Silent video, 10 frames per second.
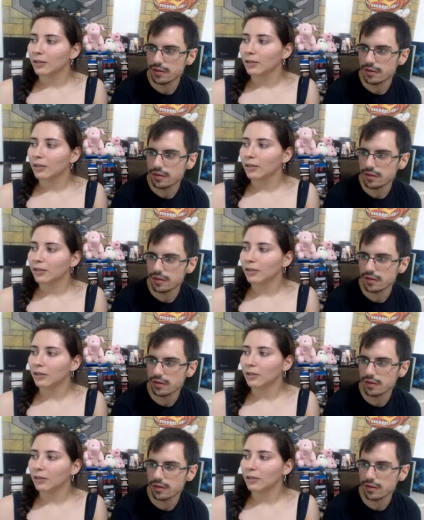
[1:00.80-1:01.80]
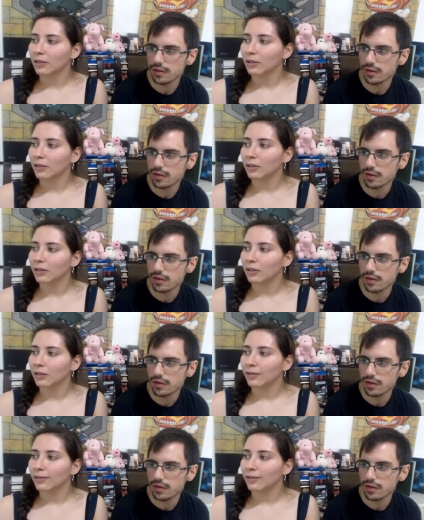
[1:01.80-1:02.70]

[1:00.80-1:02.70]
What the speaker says: (silence)